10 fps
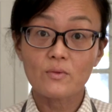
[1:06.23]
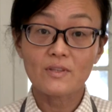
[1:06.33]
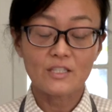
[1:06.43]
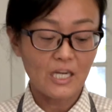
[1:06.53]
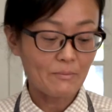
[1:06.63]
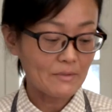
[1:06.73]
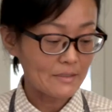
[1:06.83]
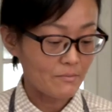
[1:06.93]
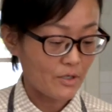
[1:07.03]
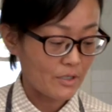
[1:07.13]
with the Japanese
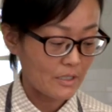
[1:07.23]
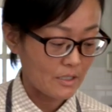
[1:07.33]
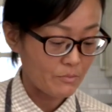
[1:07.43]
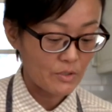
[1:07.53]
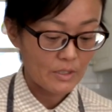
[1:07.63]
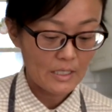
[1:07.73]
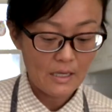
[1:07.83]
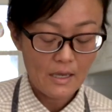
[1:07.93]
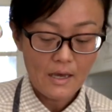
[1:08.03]
American community.